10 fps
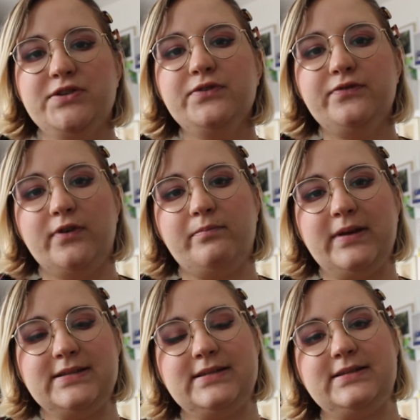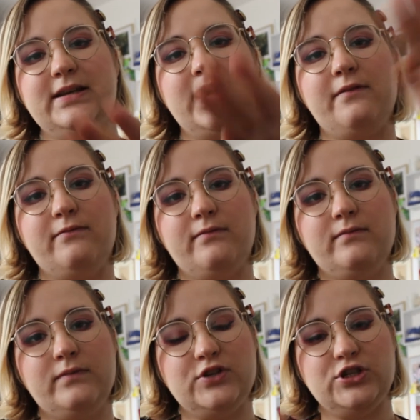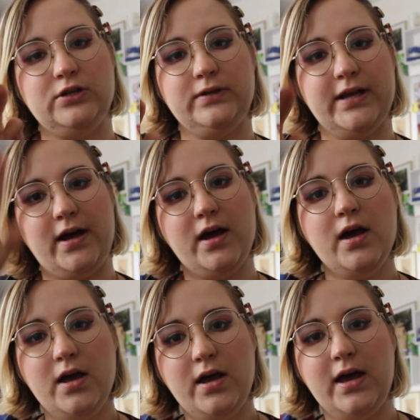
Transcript: and two front pieces that have the shoulder